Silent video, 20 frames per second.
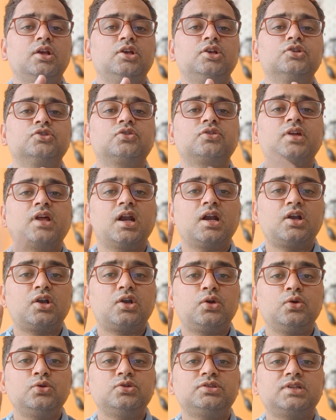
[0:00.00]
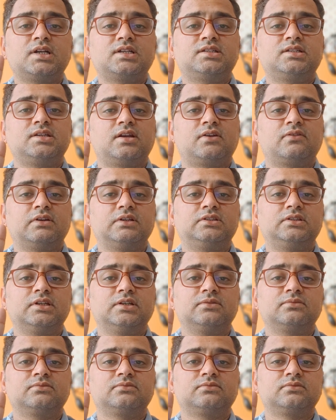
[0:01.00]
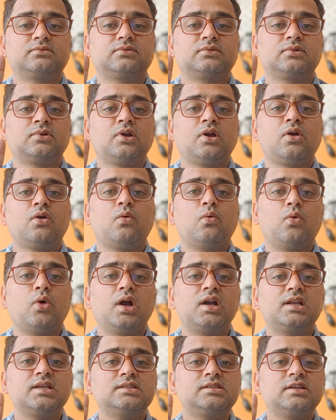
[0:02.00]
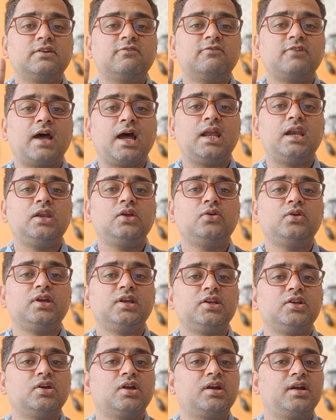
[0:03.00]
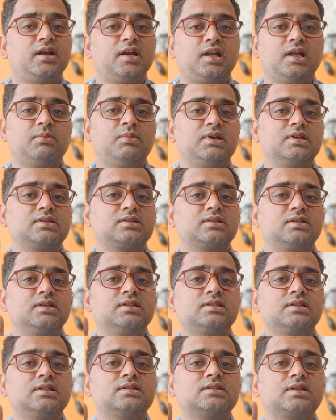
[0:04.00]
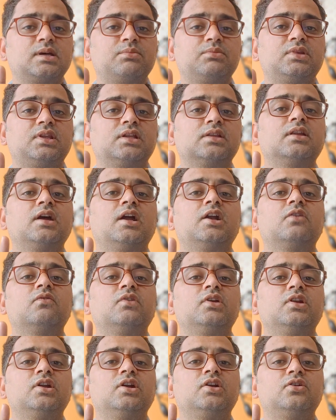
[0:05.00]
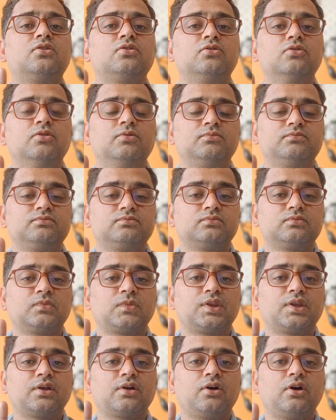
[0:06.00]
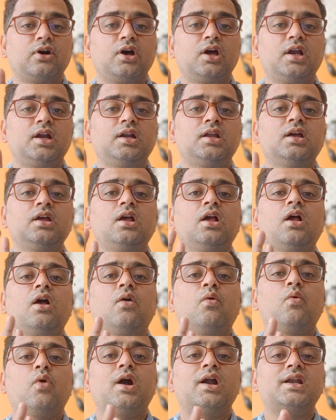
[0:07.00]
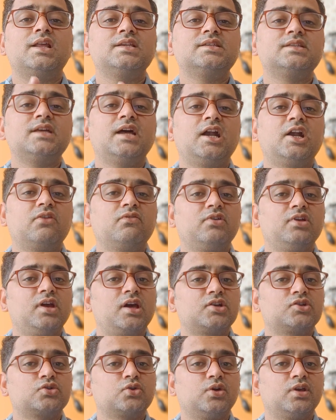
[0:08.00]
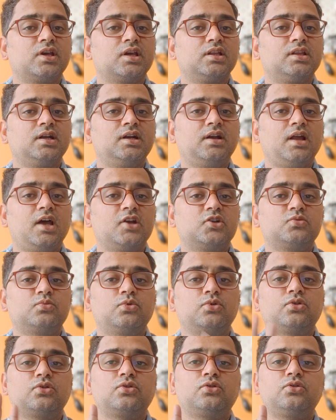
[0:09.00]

So there are two checks here. First thing, what is the value in your database? This is something that we need to go. And what is that we are showing in the dashboard?